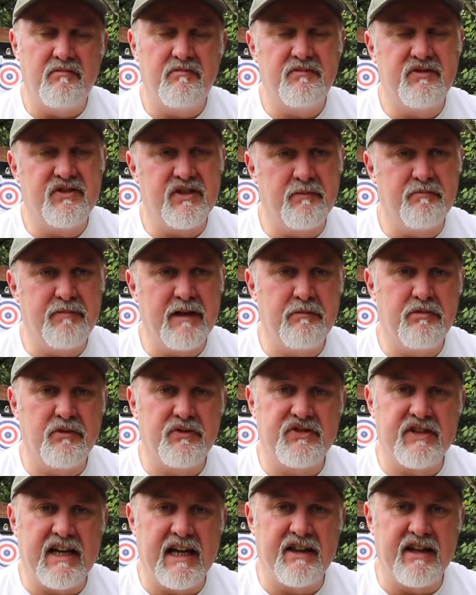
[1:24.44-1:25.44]
Some people
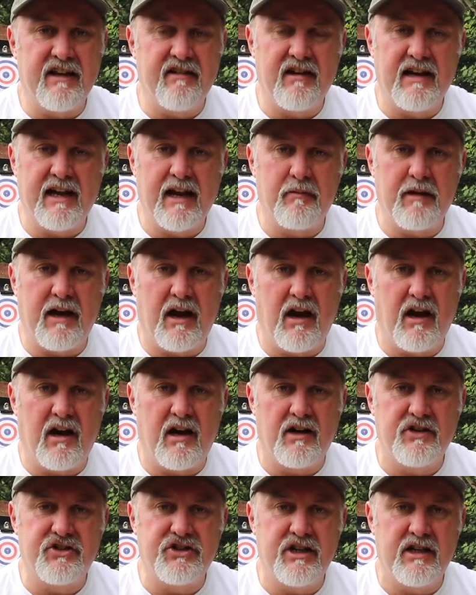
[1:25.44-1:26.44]
say they're a little bit
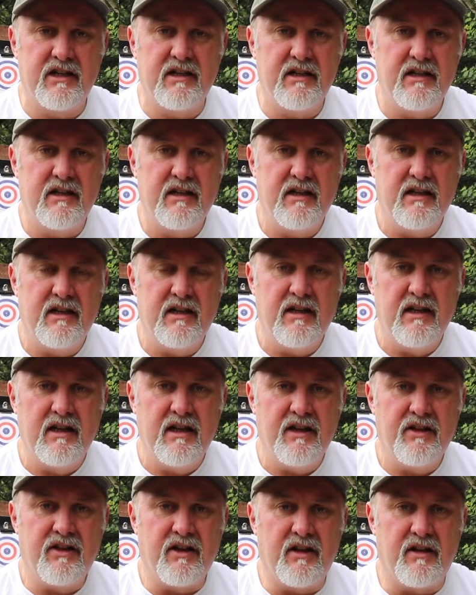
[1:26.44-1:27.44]
harsher
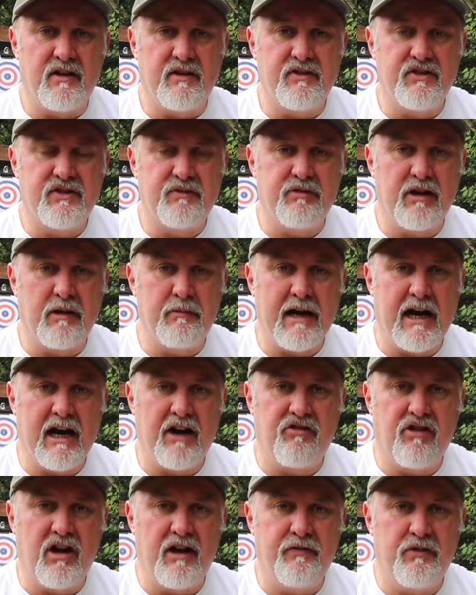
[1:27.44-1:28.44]
than
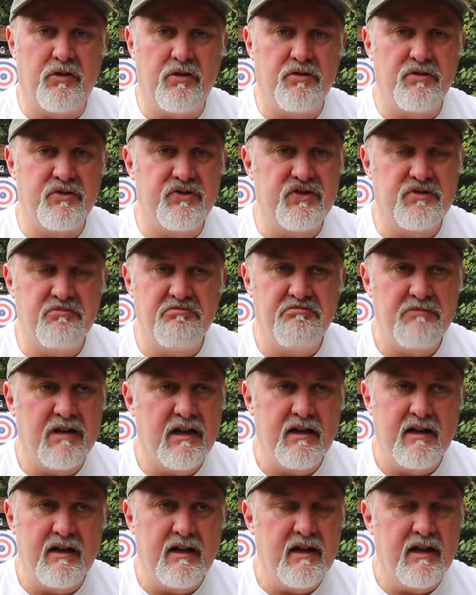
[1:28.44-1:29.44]
spring-powered rifles.
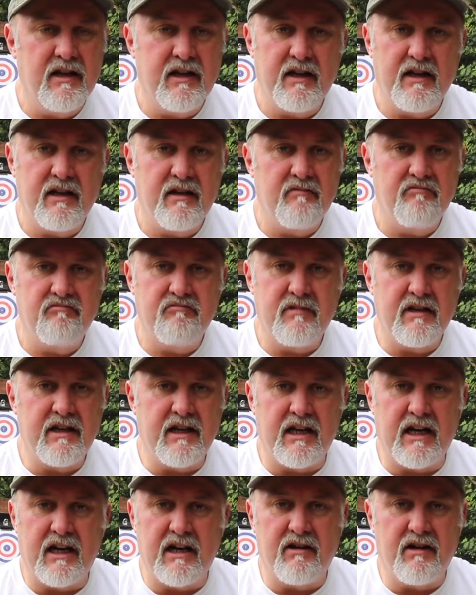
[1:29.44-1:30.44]

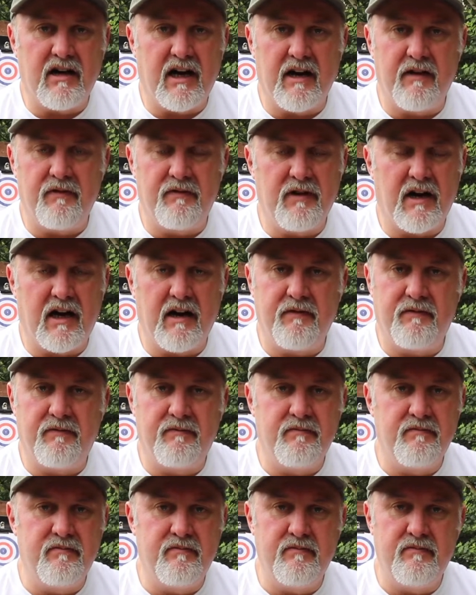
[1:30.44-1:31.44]
You know, I've
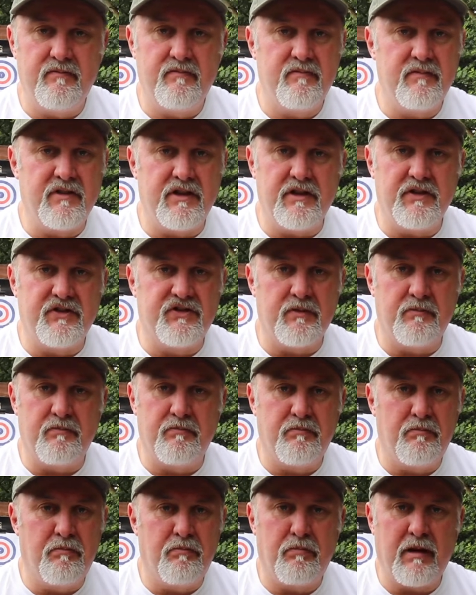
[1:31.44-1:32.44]
used
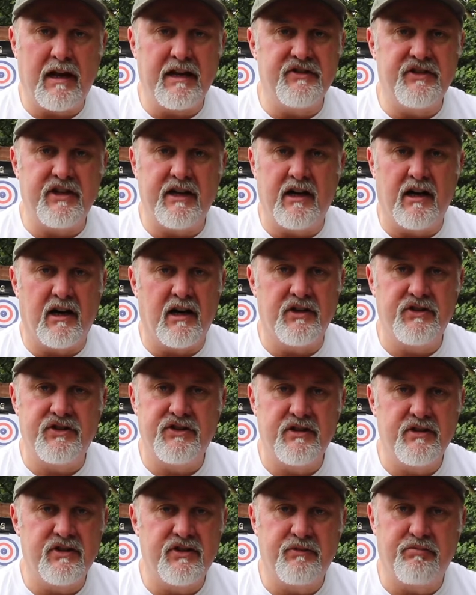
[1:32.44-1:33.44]
some plenty harsh
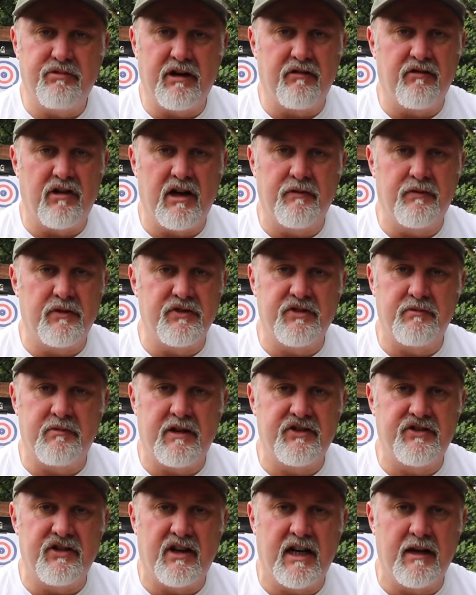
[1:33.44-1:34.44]
spring rifles in
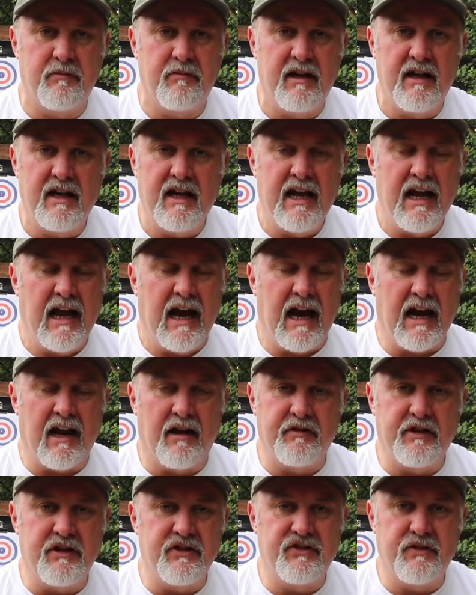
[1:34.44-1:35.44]
my time, and
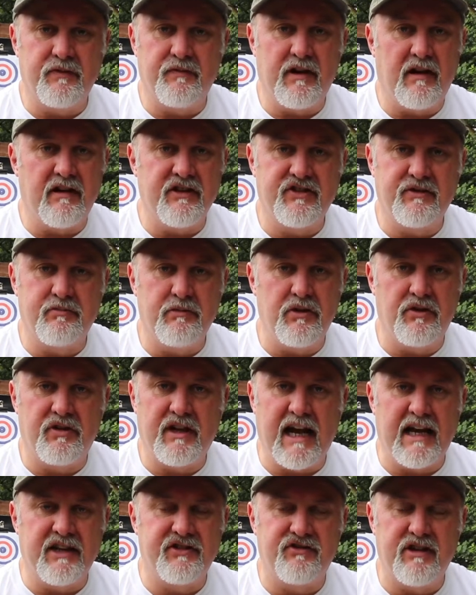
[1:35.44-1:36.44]
I've used some very smooth
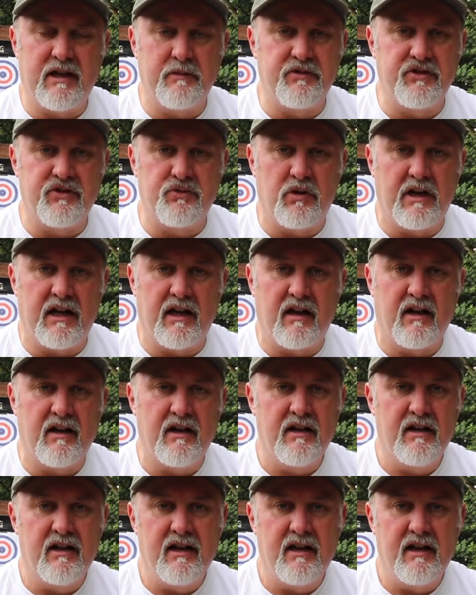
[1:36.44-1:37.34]
gas rams as well.